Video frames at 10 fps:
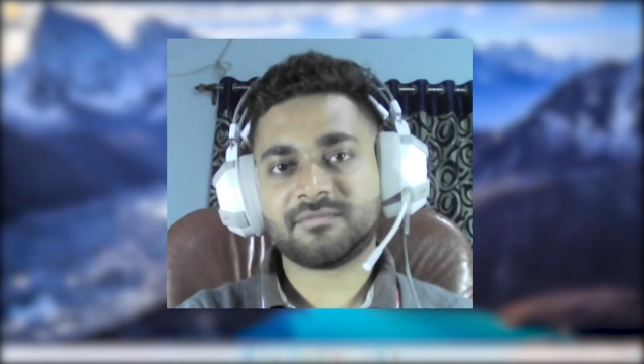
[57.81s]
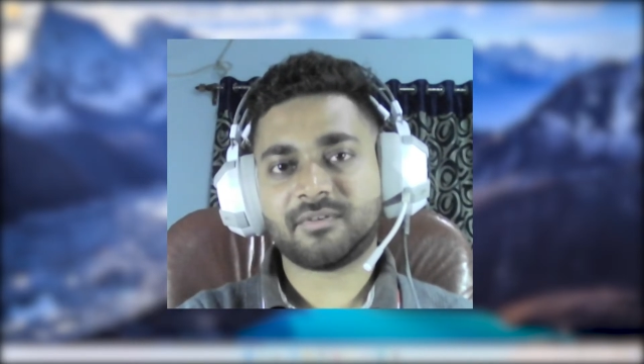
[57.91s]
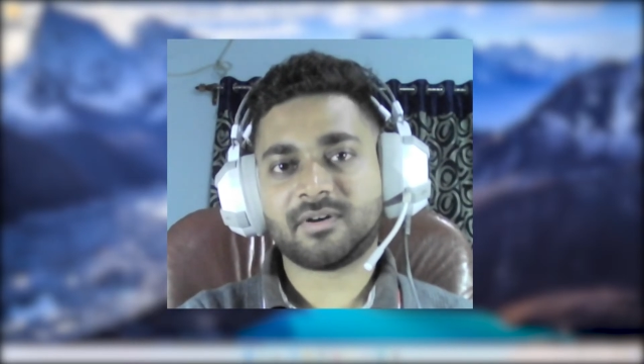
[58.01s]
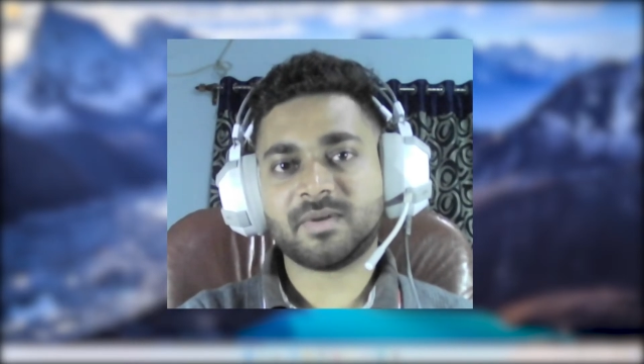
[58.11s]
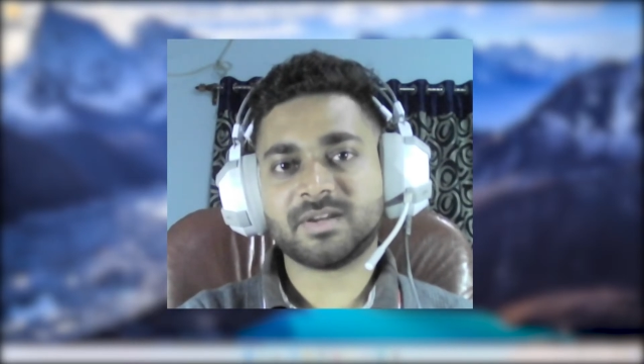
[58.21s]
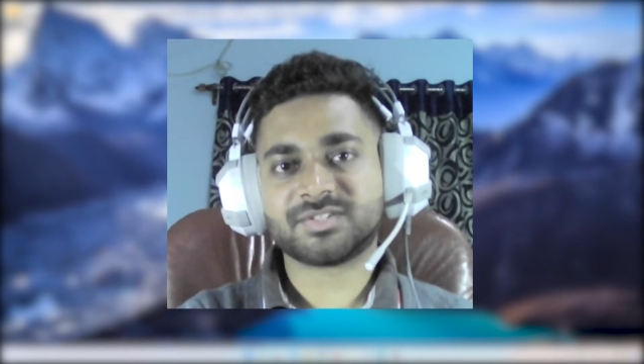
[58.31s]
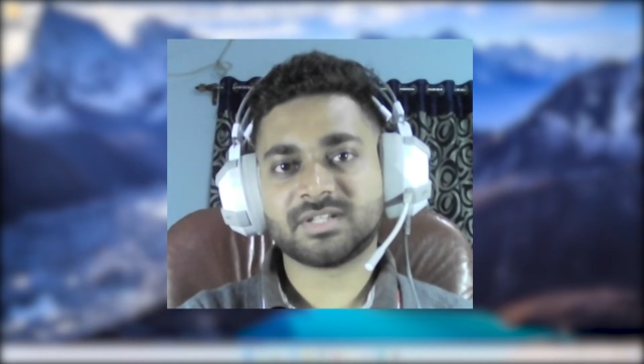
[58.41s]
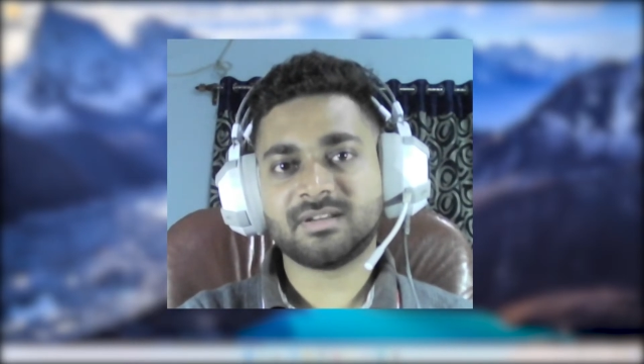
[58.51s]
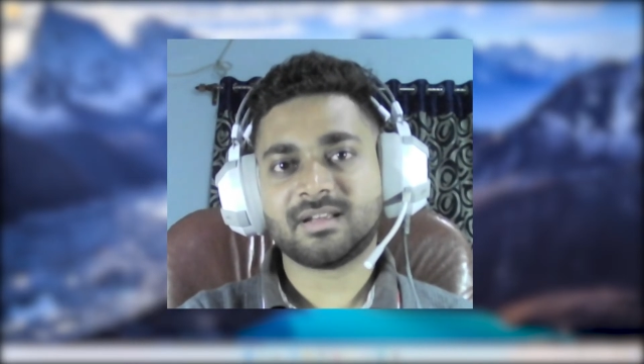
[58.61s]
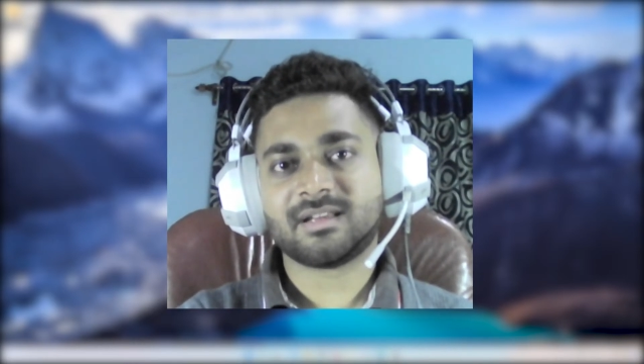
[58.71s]

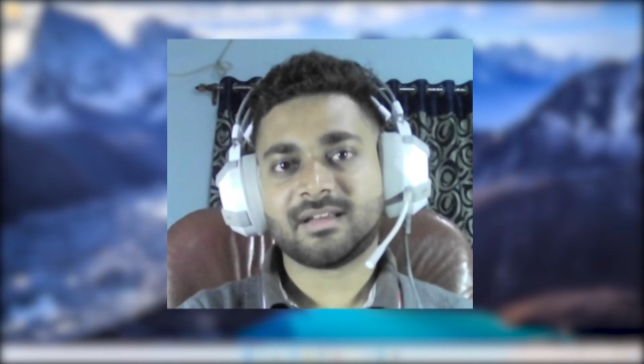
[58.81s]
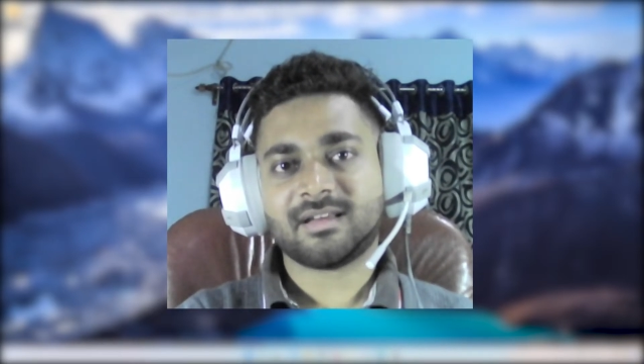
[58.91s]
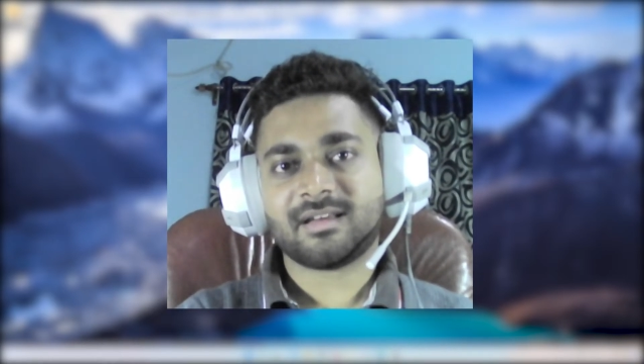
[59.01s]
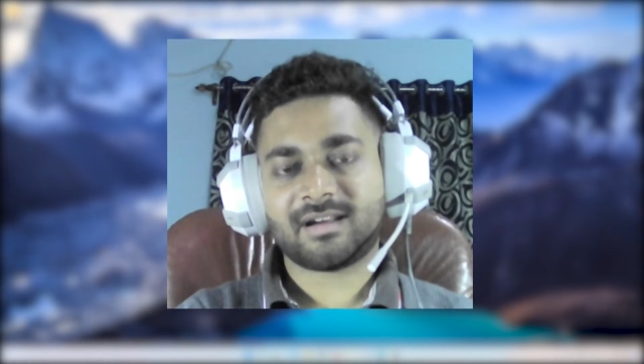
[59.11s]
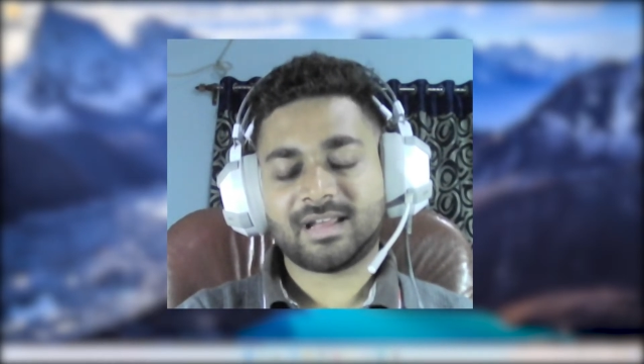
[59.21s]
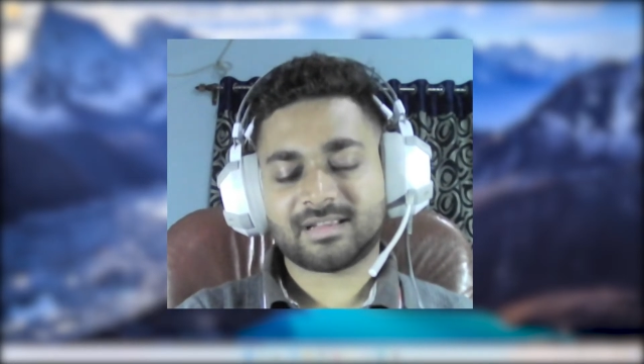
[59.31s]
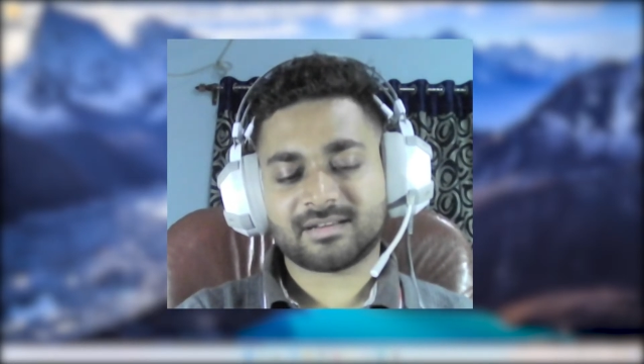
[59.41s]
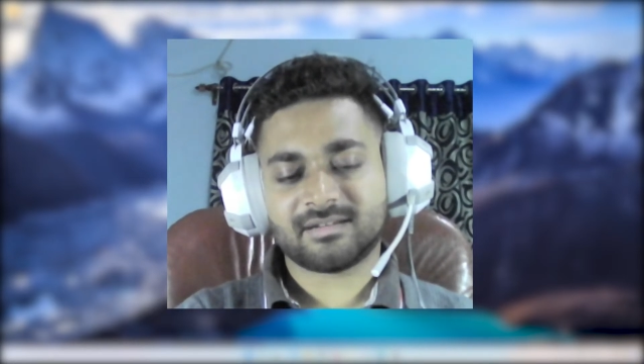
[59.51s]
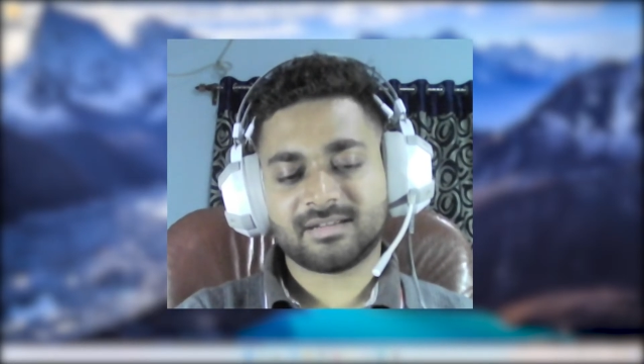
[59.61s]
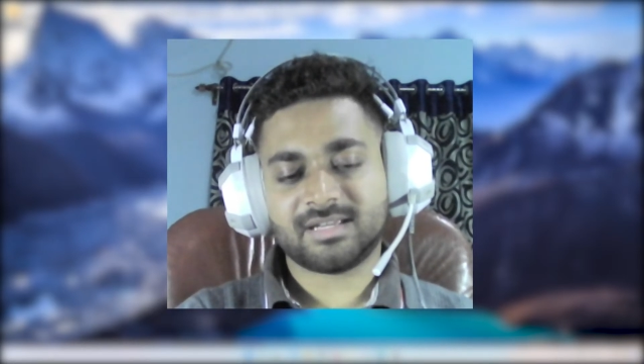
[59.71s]
information,
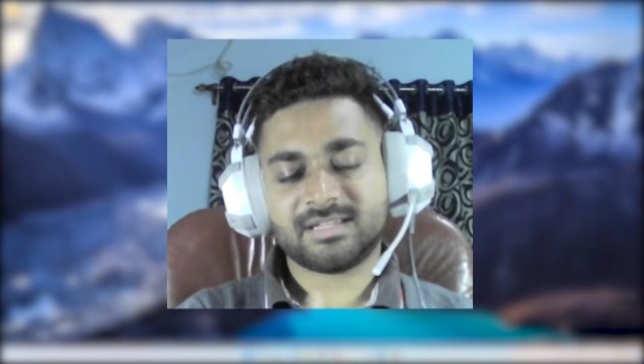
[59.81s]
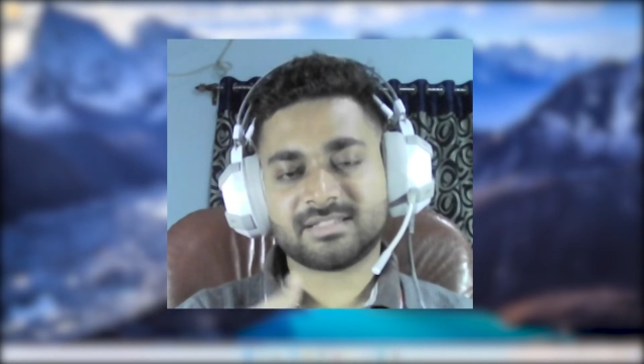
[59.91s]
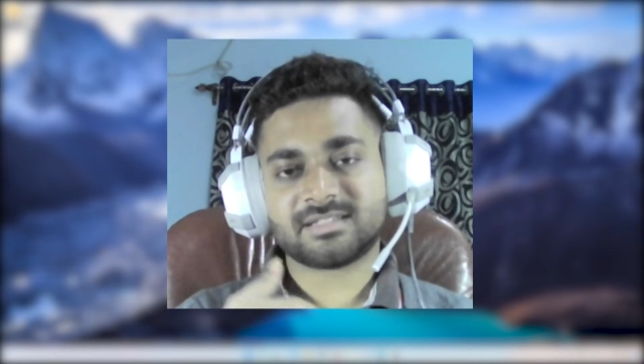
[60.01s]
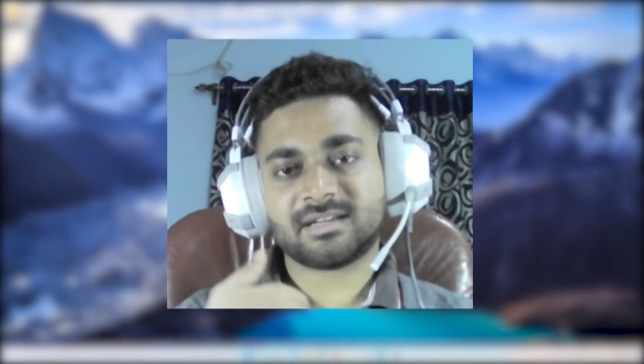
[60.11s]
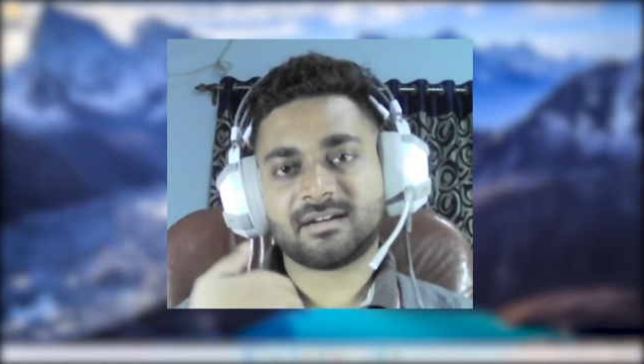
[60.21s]
like his